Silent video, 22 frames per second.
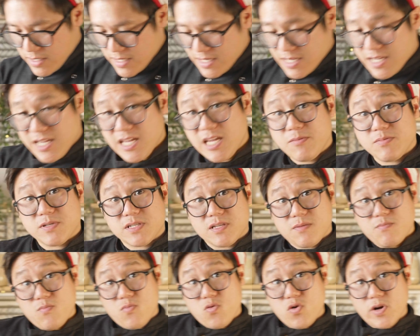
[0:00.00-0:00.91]
it keeps the
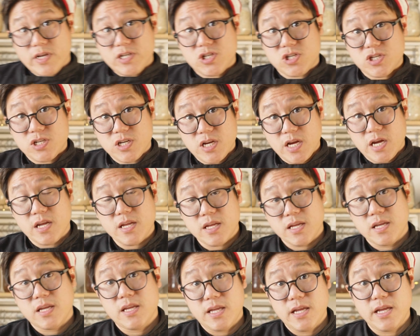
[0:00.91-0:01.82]
moisture
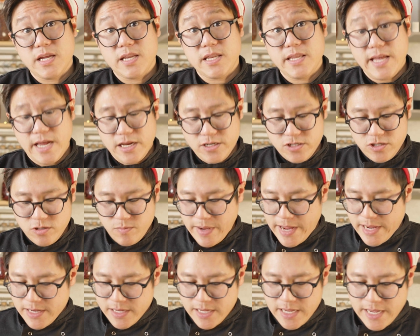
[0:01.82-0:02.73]
in the actual
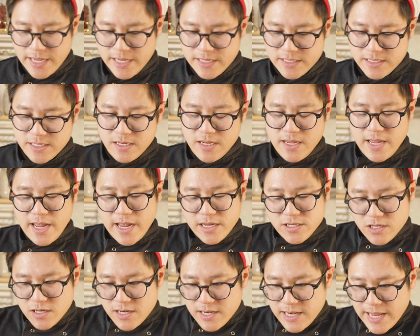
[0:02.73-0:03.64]
pancakes.
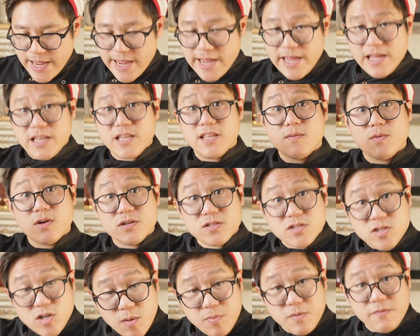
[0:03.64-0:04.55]
As you layer them on
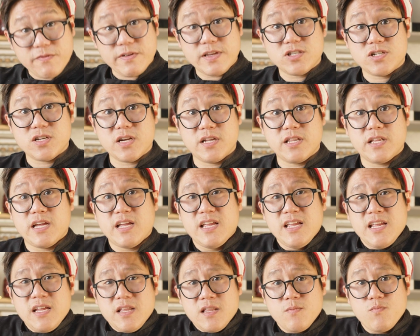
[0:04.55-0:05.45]
top of each other,
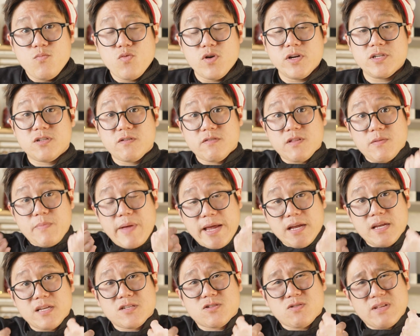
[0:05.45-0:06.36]
the moisture of the
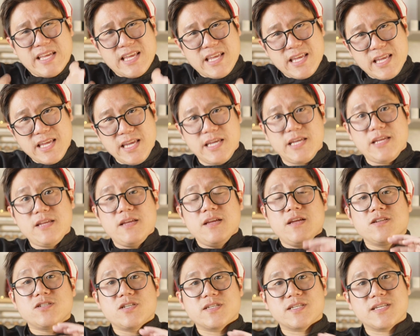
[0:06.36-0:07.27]
pancakes or the heat
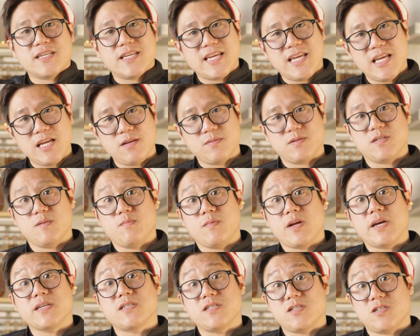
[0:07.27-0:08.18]
just keeps them nice